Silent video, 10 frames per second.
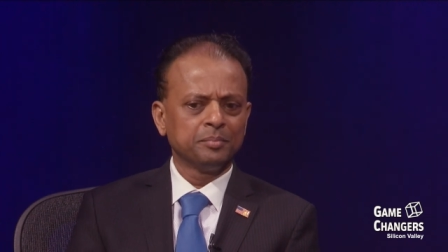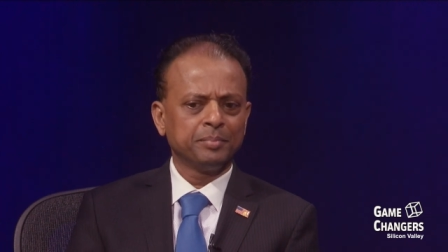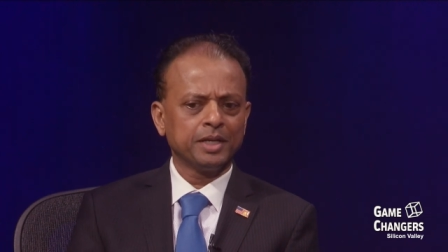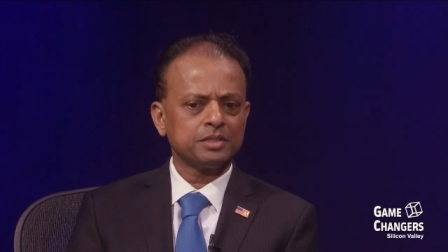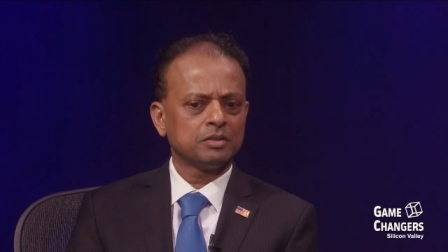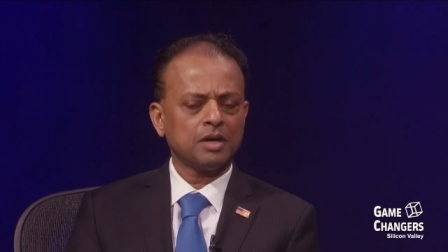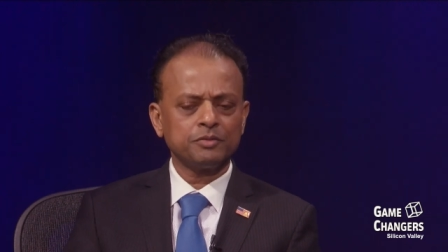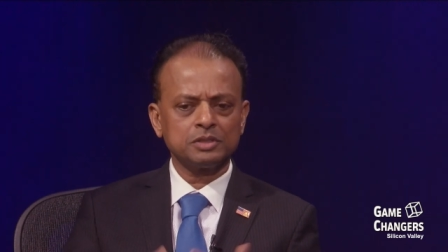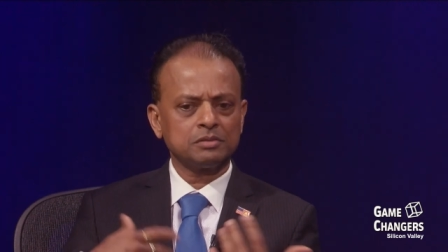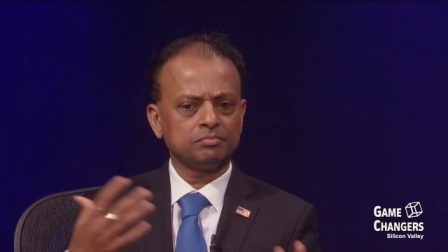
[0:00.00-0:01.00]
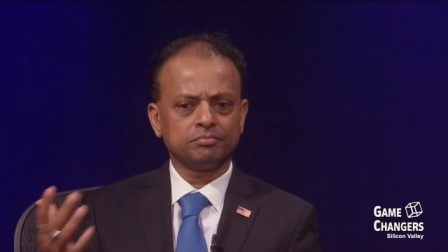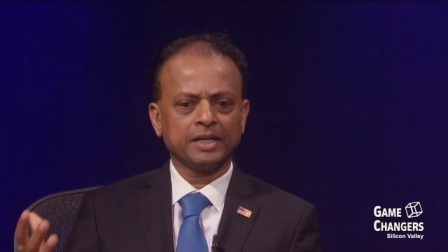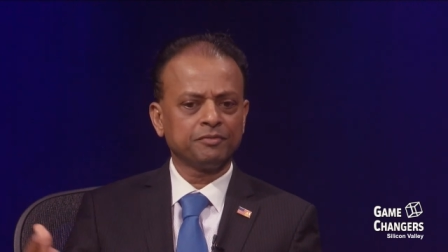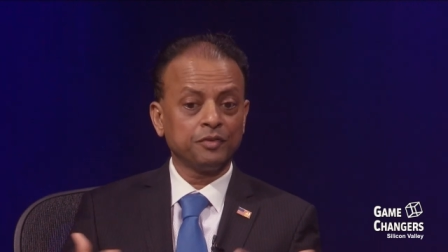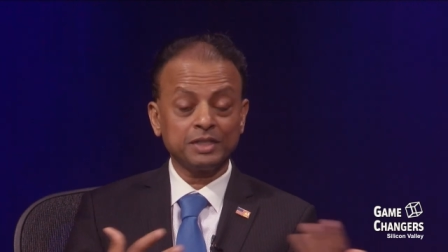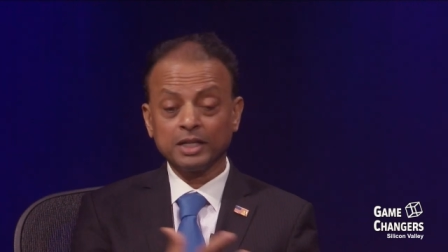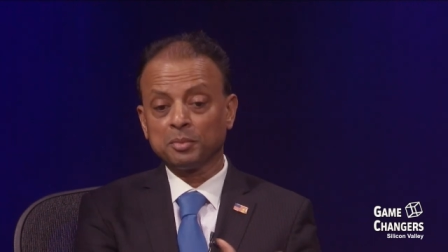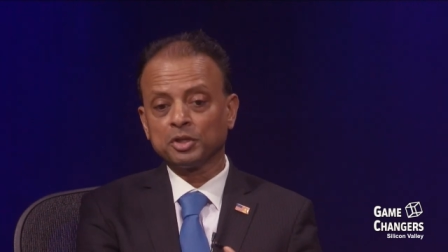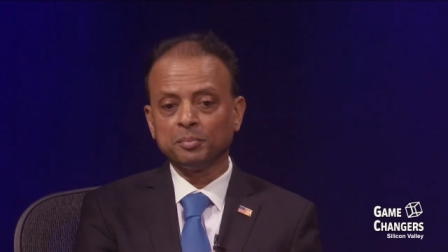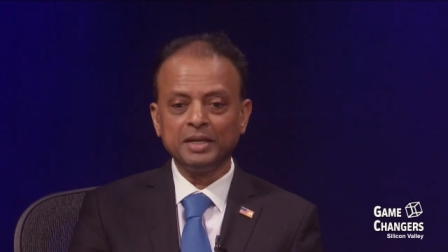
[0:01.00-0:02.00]
But, you know, I was like, we were thinking
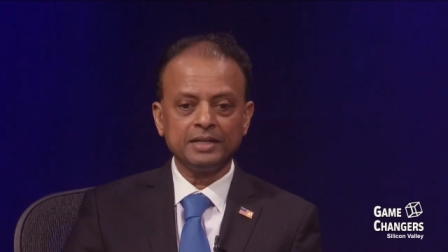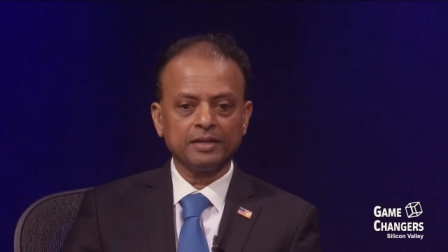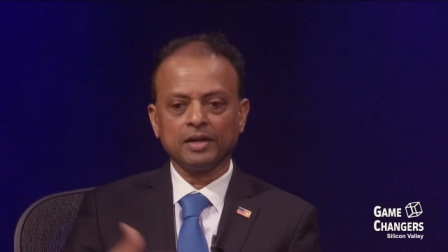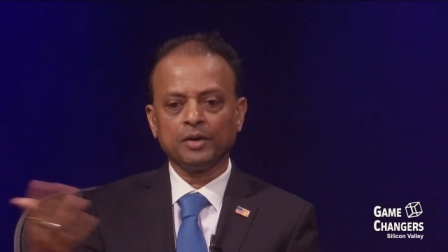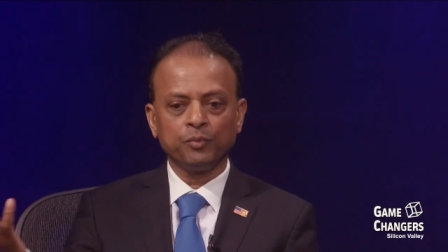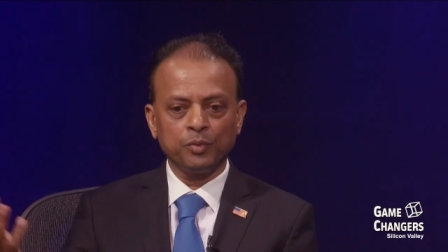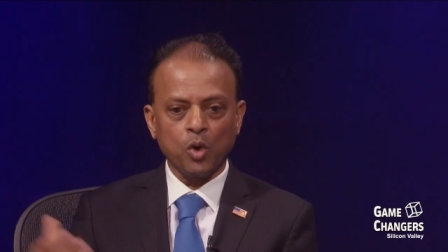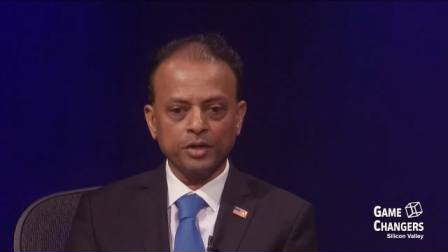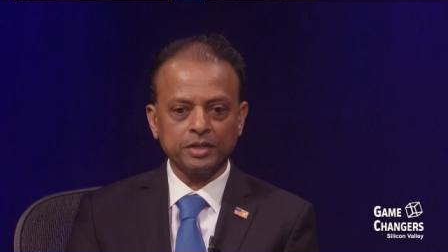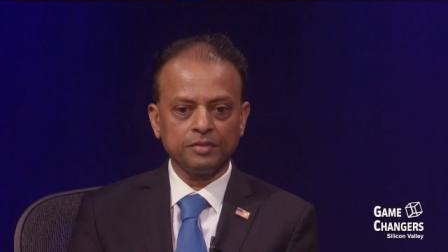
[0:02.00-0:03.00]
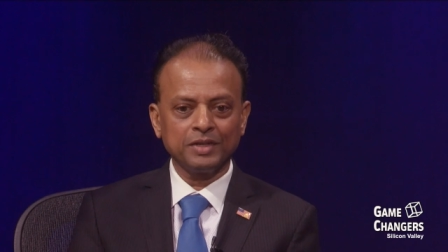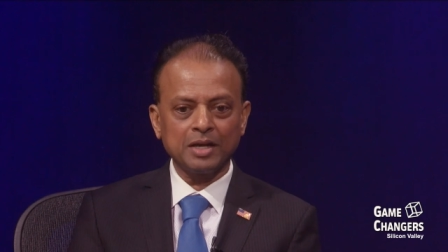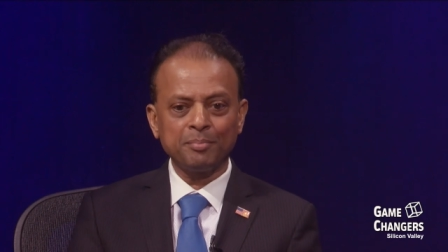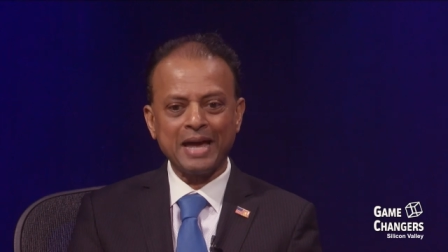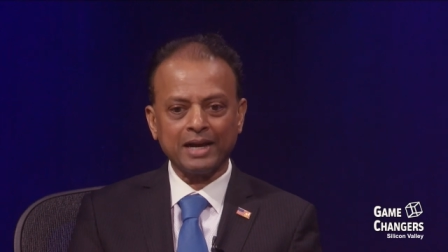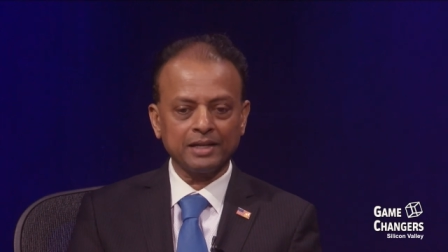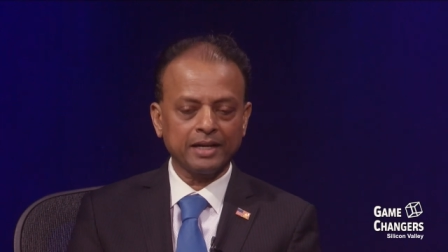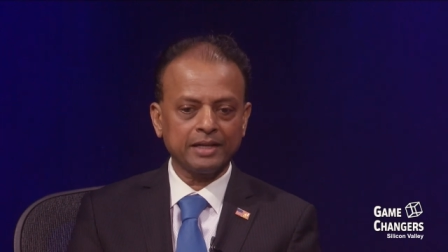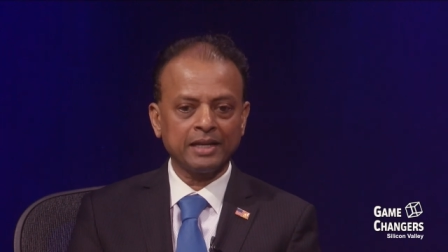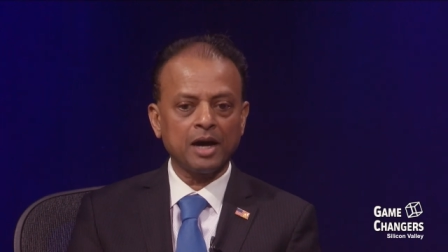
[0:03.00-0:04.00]
about the meeting. Uh, we walked in. We come back
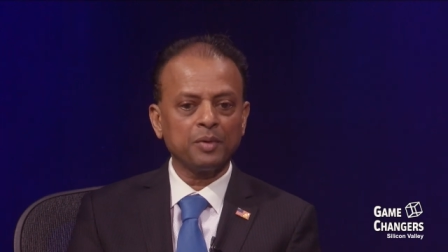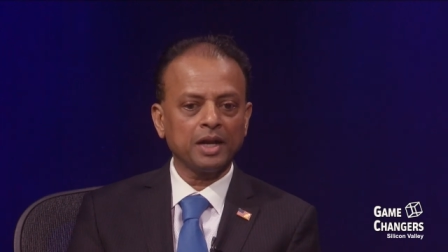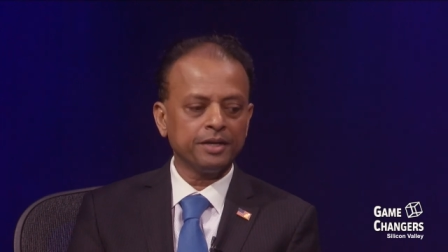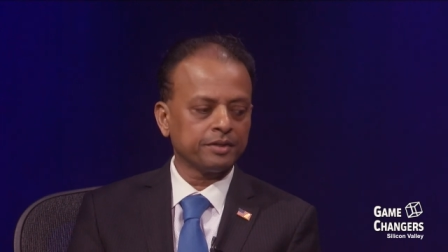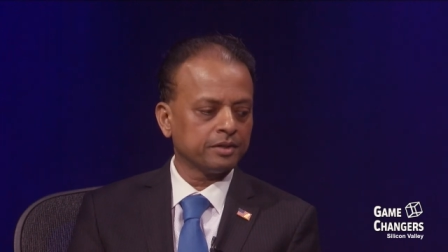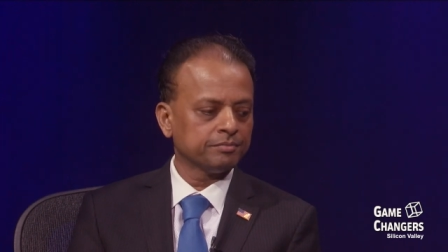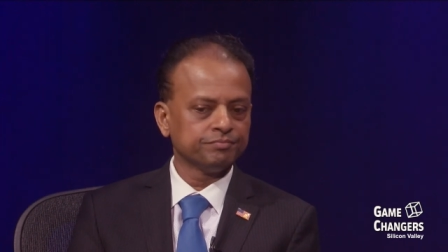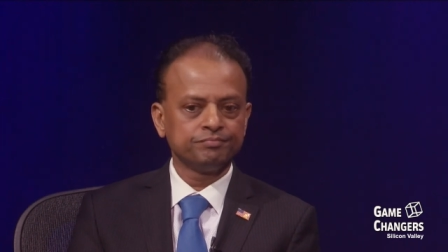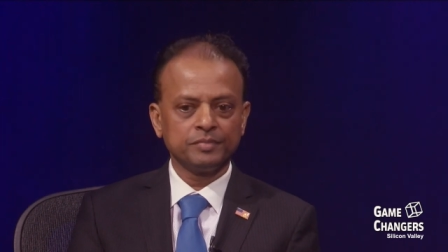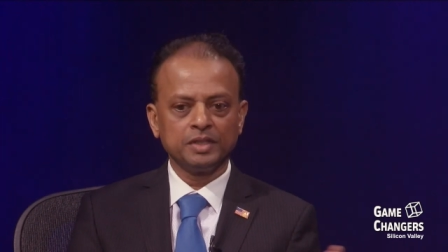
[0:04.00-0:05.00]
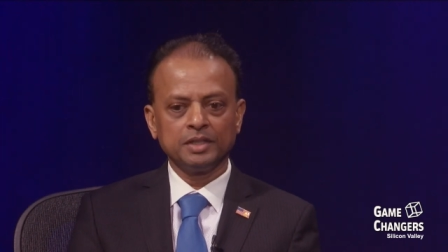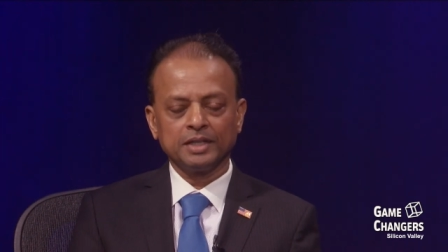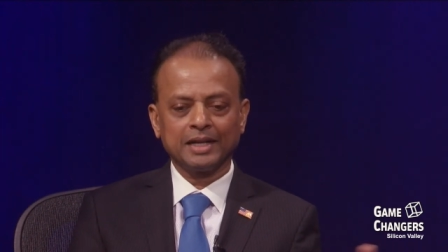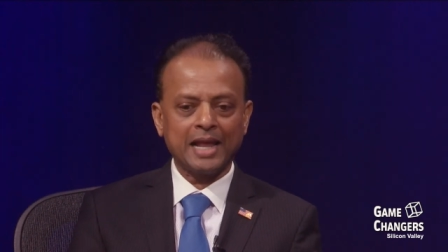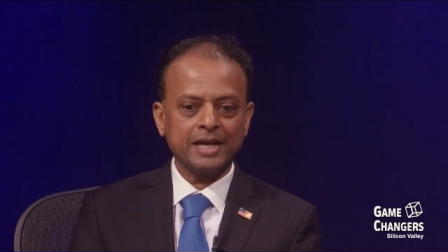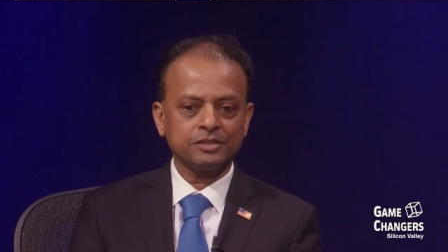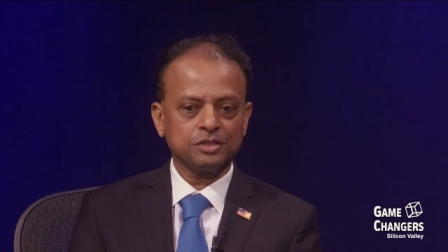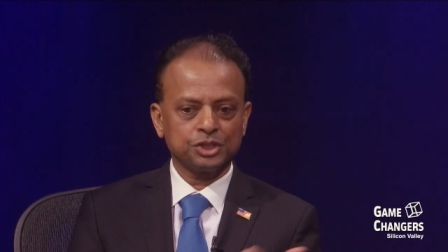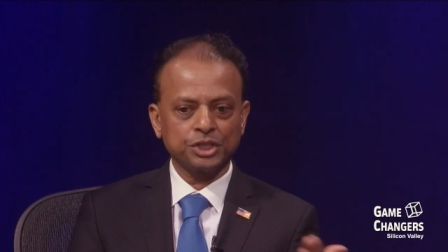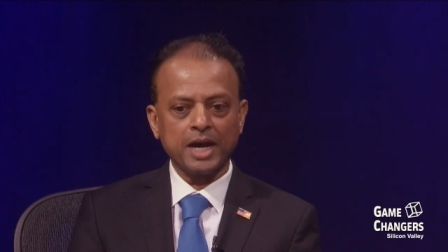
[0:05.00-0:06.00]
like an hour later, glass
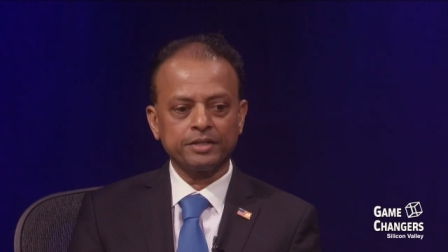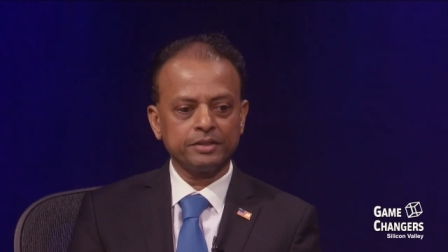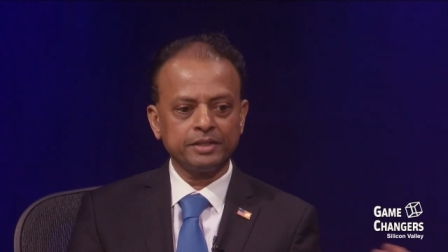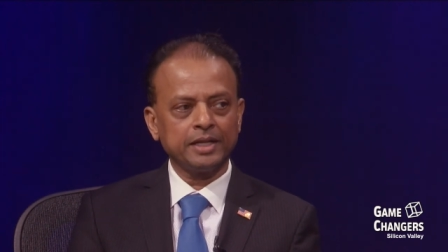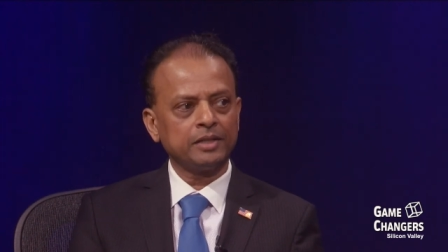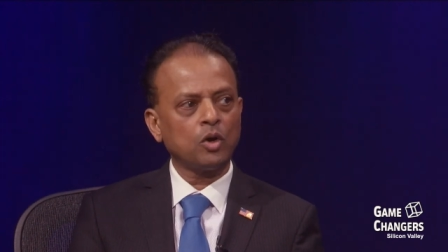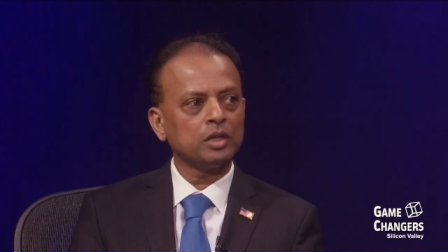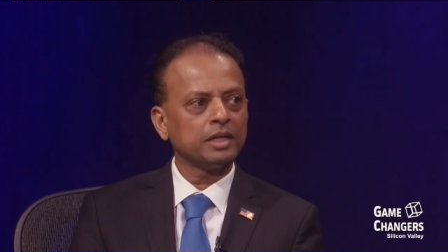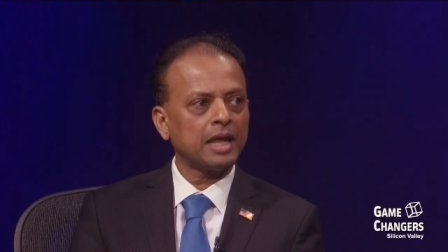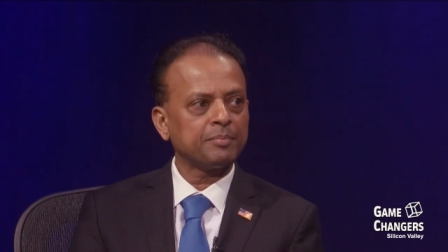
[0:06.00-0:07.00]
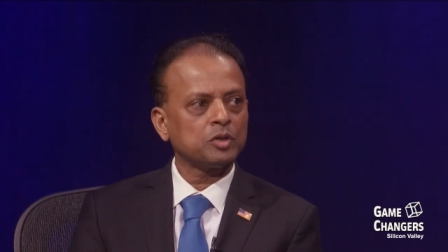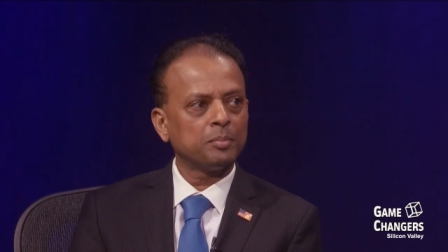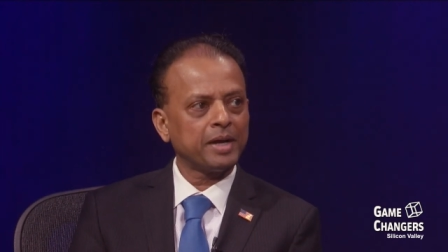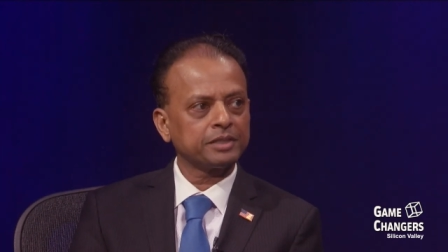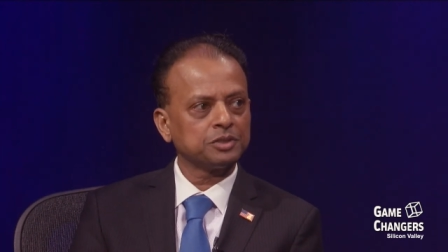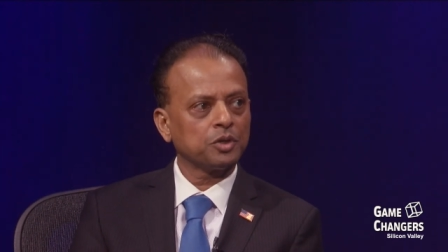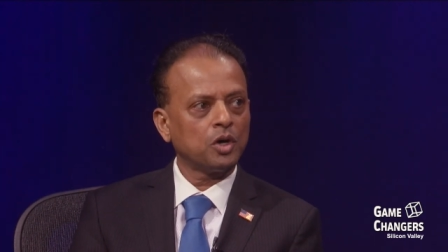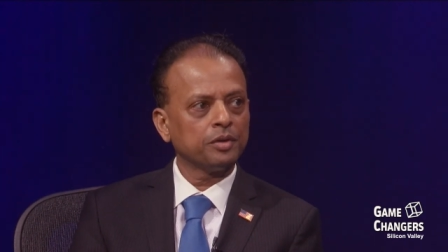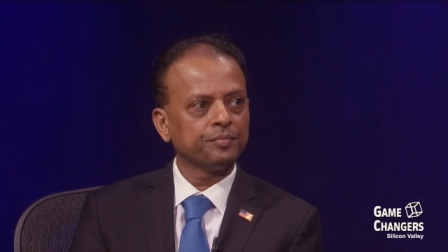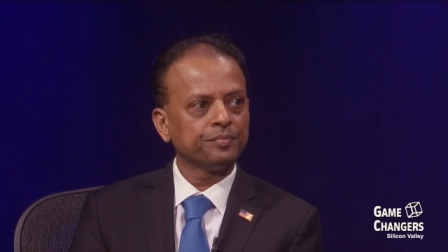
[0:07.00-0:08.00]
is shattered, and all the laptop bags are gone.